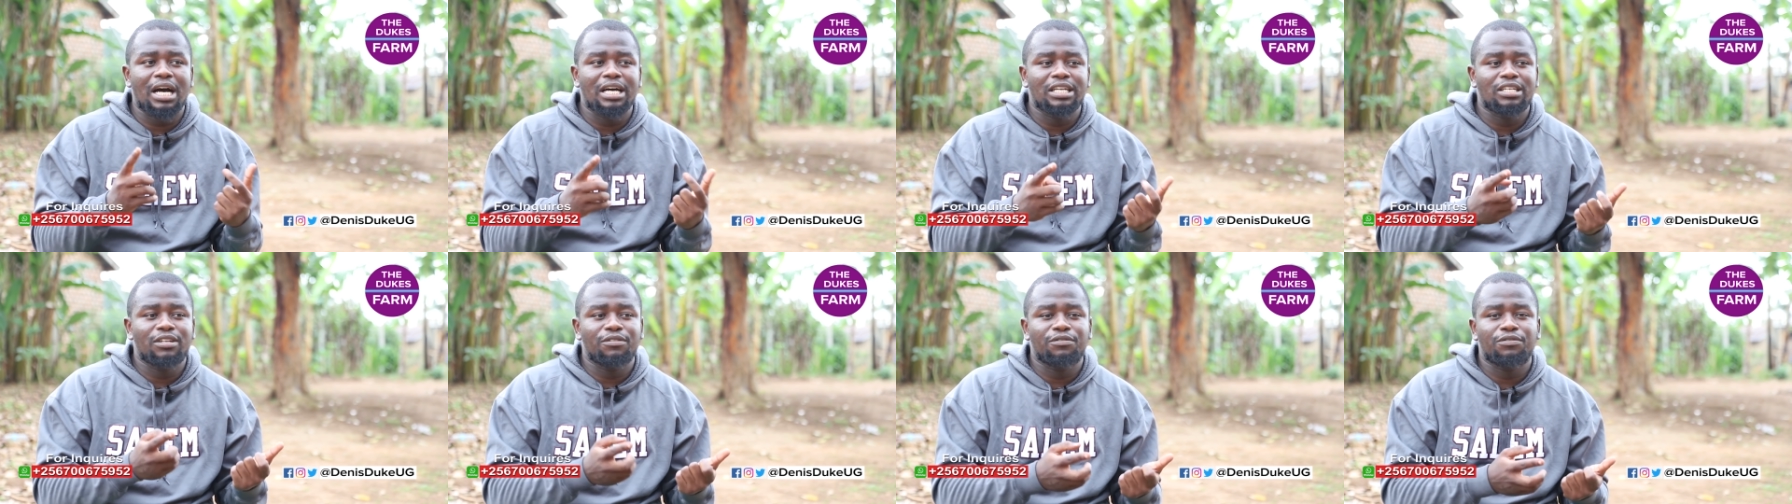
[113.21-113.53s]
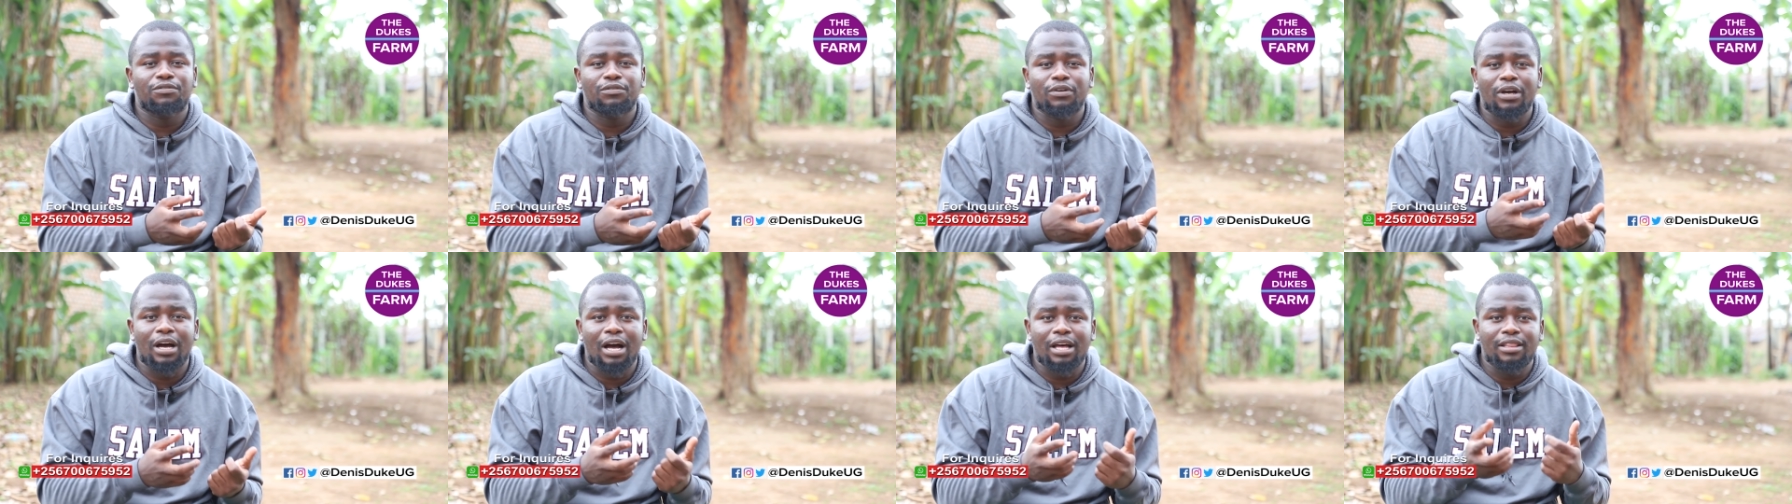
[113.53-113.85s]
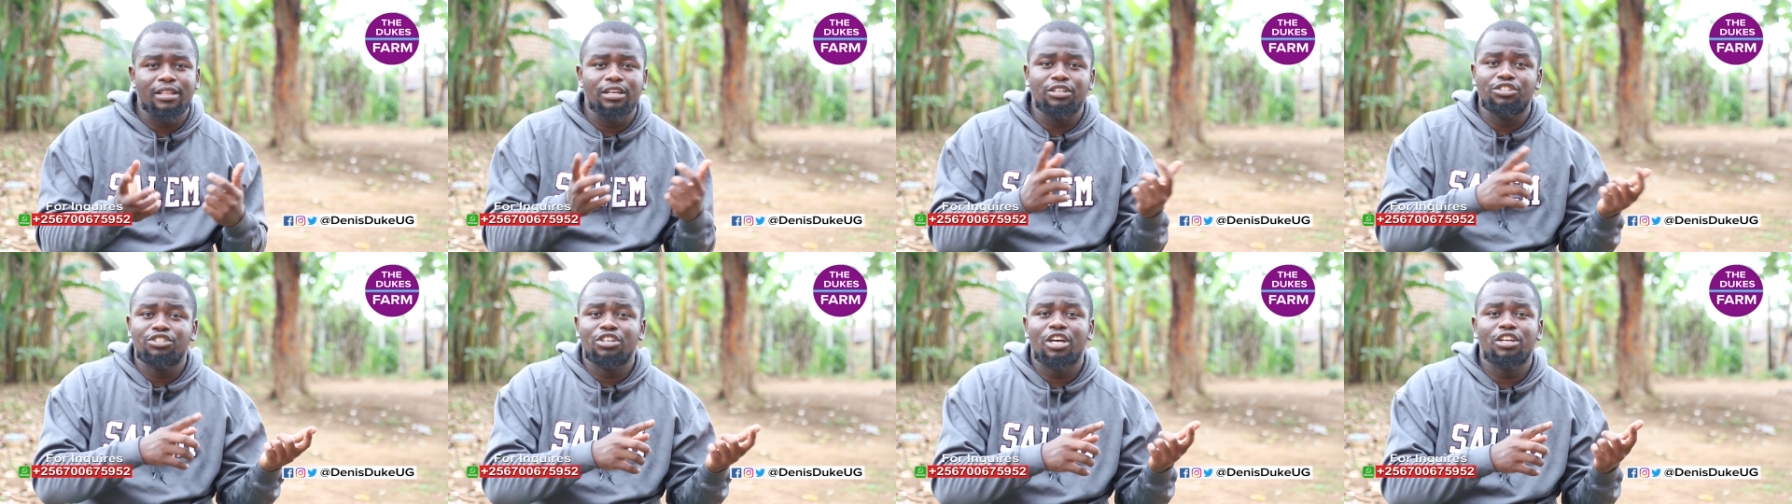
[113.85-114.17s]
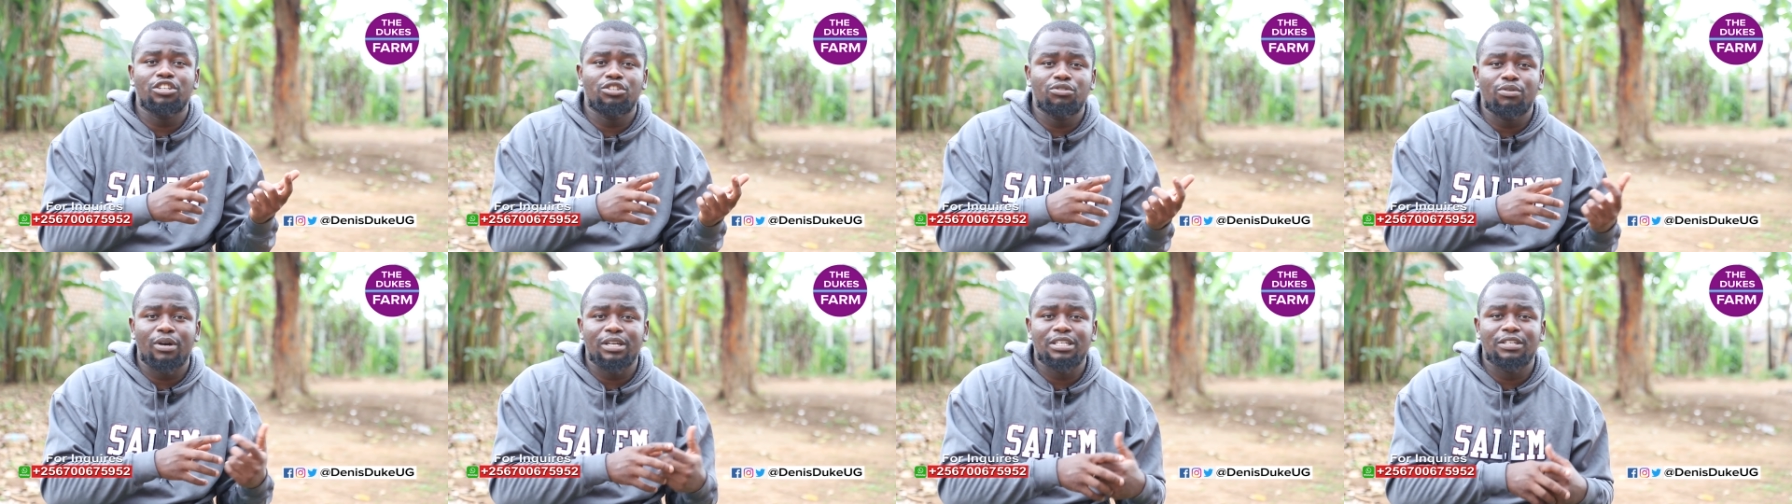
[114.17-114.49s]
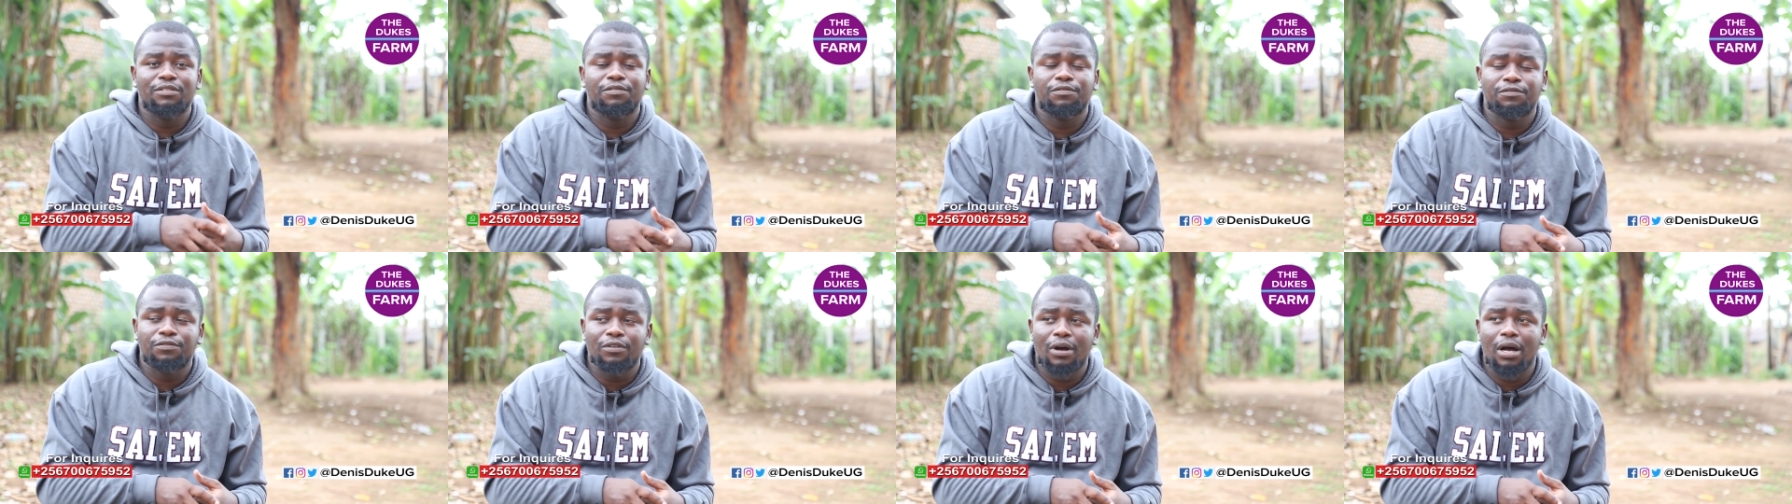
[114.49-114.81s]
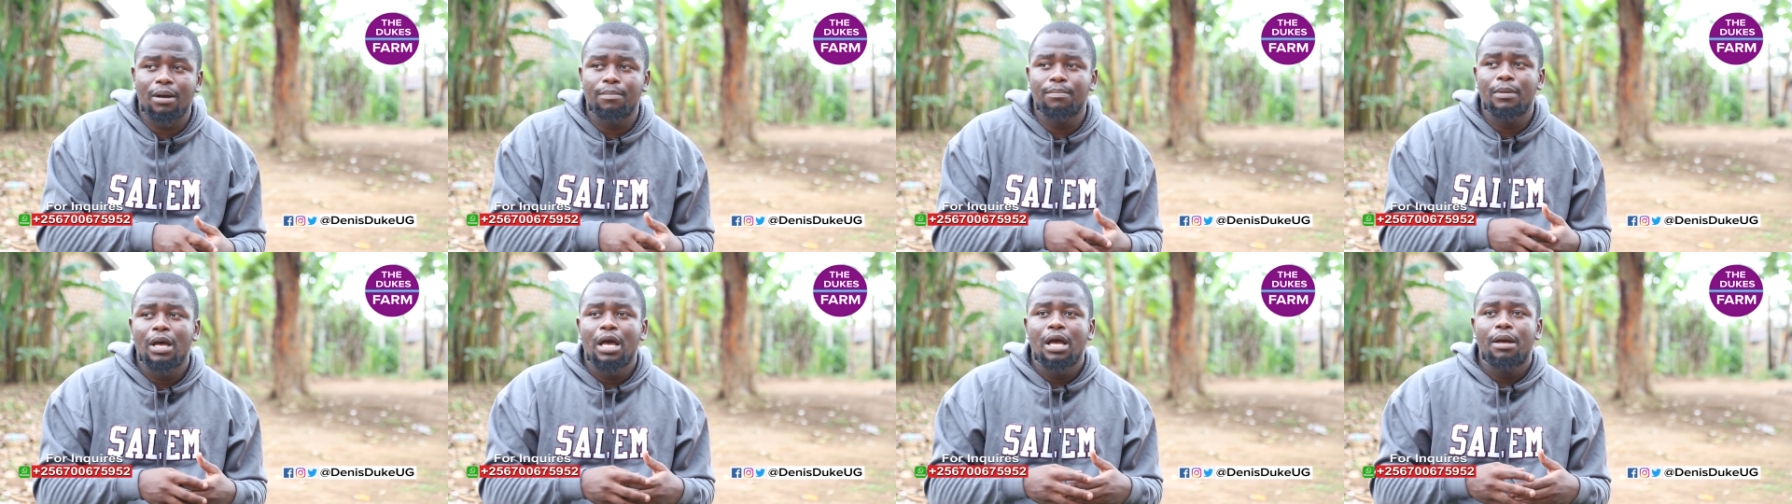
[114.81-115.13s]
at a, uh, they charge you at a
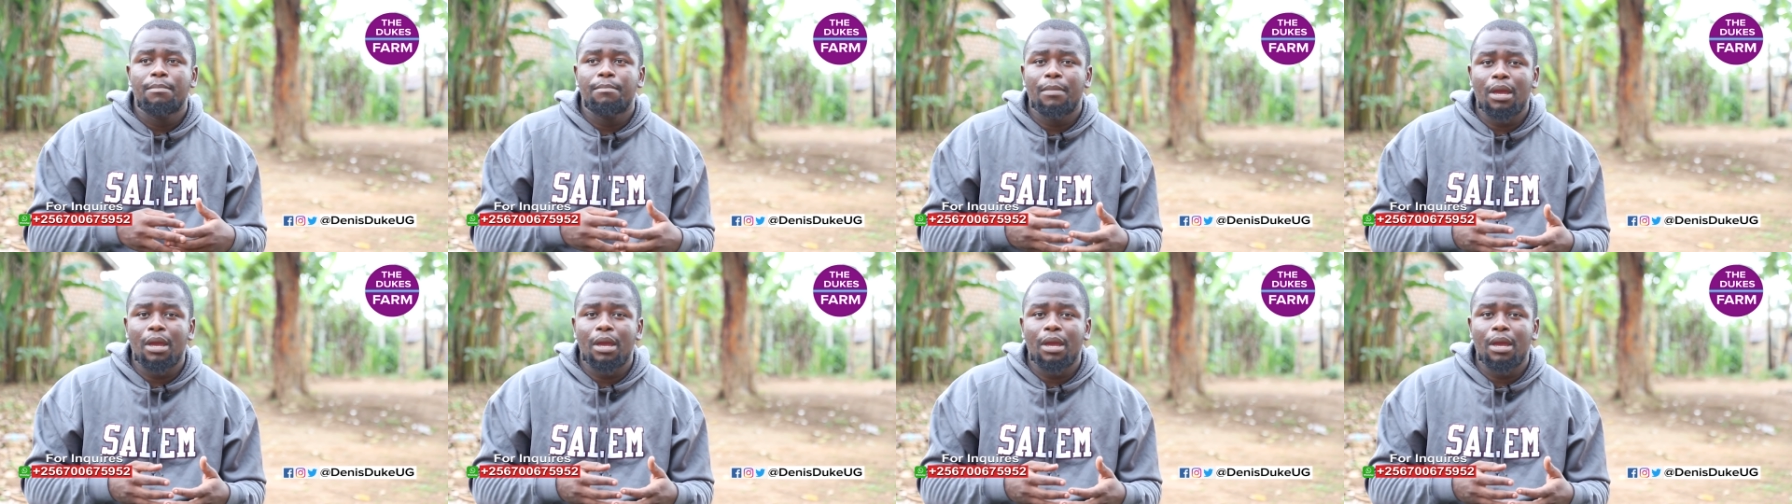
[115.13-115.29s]
farm,